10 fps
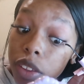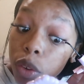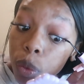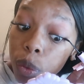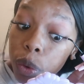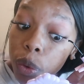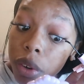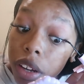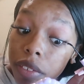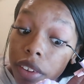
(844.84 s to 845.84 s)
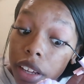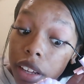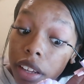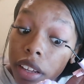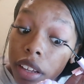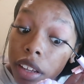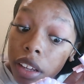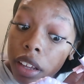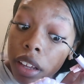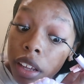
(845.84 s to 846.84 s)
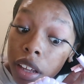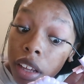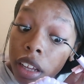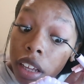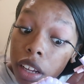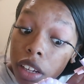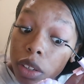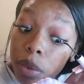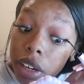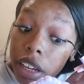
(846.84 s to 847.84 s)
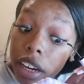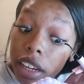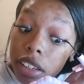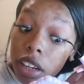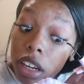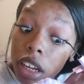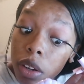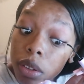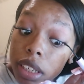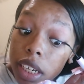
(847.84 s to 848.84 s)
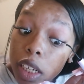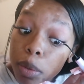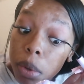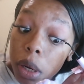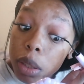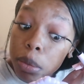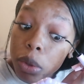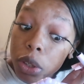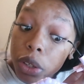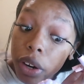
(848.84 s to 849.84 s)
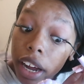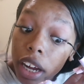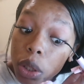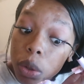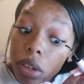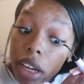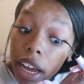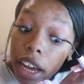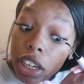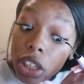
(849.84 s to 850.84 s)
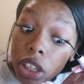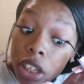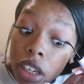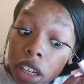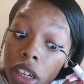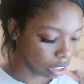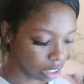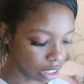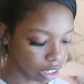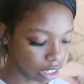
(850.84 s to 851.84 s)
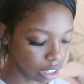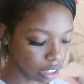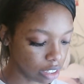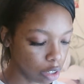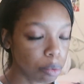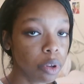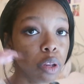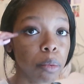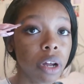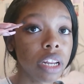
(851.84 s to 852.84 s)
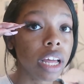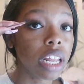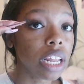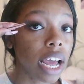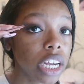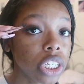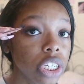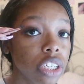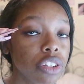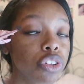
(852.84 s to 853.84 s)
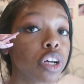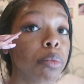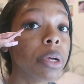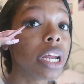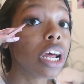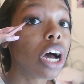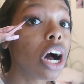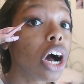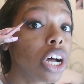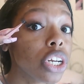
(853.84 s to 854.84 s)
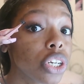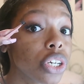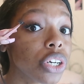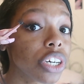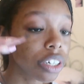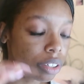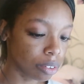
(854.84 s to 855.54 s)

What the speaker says: to the root of it because you want to get it as close as possible to your actual lash. Instead of putting them on like lashes, you're gonna put it under.